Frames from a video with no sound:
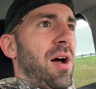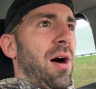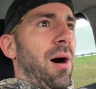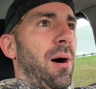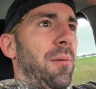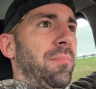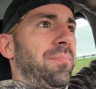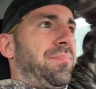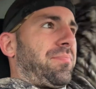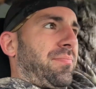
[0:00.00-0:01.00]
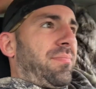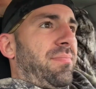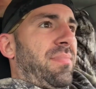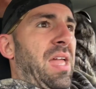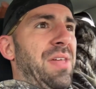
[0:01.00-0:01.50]
um,
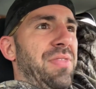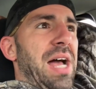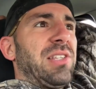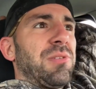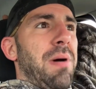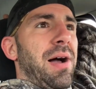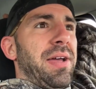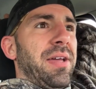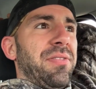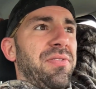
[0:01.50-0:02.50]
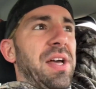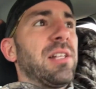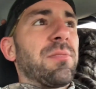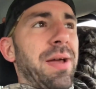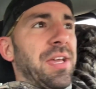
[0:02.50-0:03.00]
and that's my
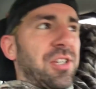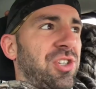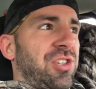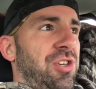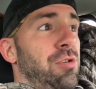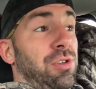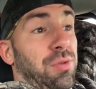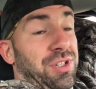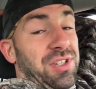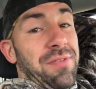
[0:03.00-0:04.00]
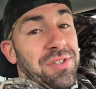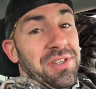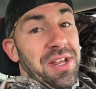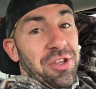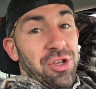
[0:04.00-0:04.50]
that's my excuse, which is
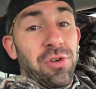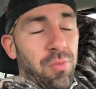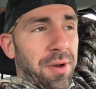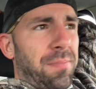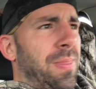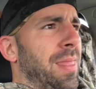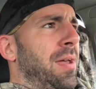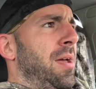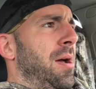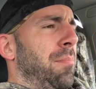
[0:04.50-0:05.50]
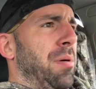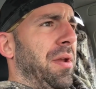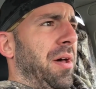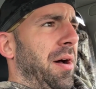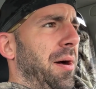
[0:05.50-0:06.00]
obviously not a good one,
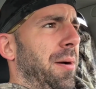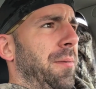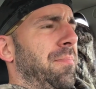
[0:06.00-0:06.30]
but uh,